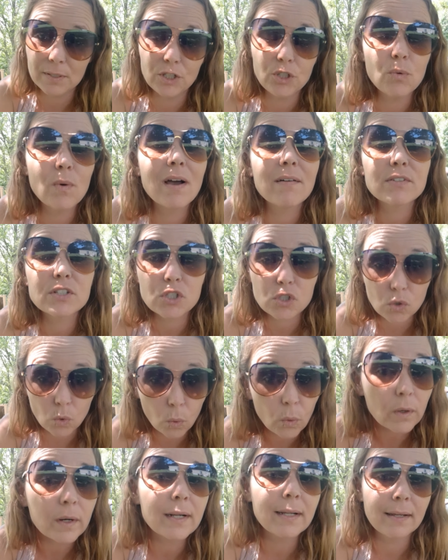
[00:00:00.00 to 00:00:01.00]
You have a
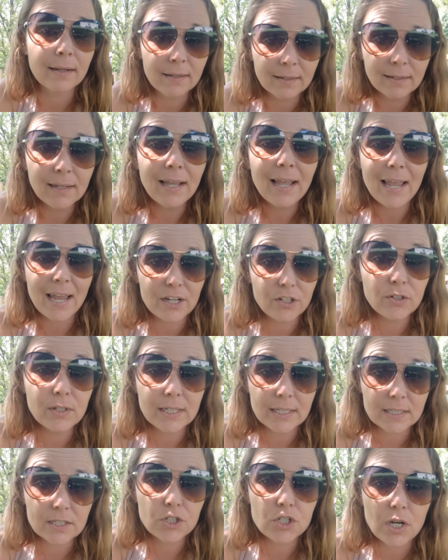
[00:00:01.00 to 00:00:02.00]
story and you
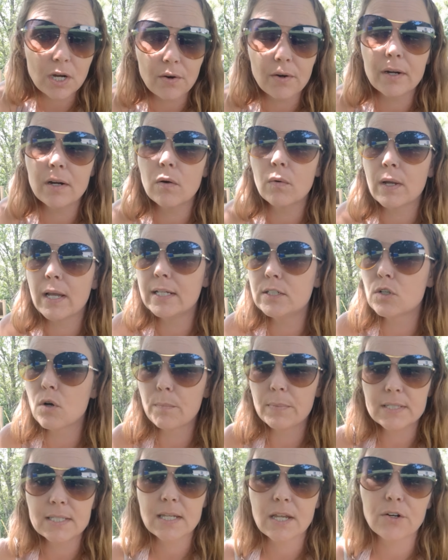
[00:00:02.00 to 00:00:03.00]
need to share it. Okay, don't
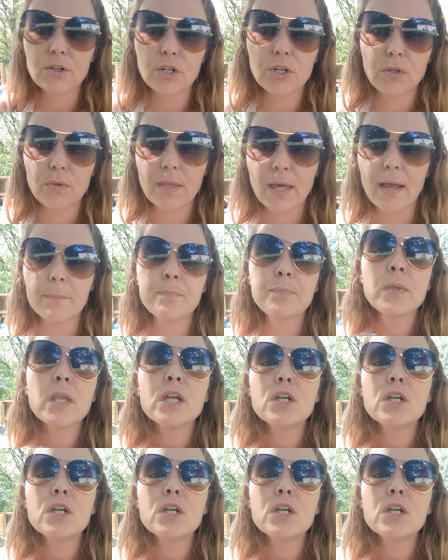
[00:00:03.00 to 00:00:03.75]
be scared to do that.